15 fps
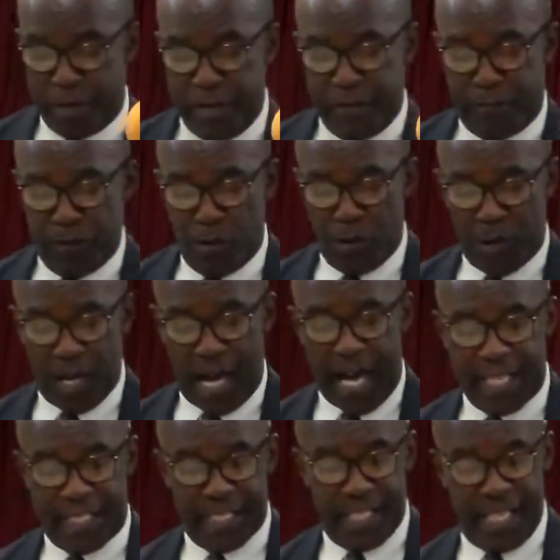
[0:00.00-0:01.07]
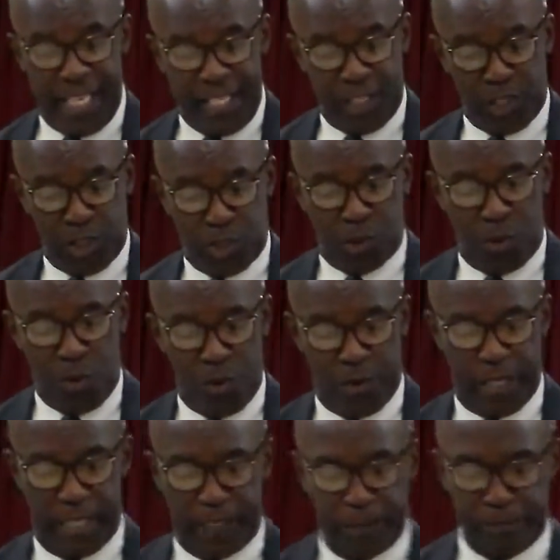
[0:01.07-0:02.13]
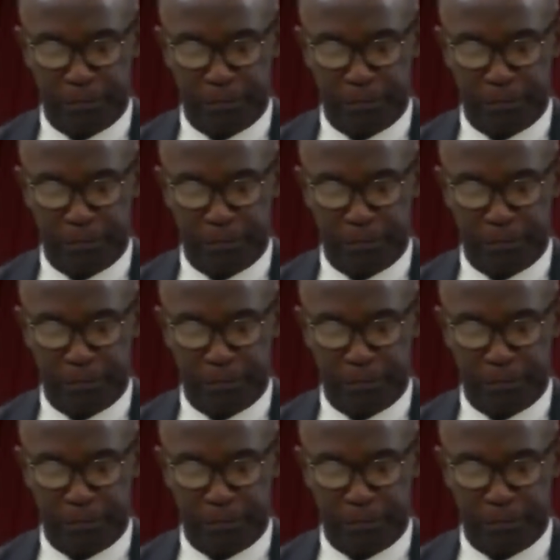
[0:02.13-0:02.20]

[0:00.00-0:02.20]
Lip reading: brief look at his story.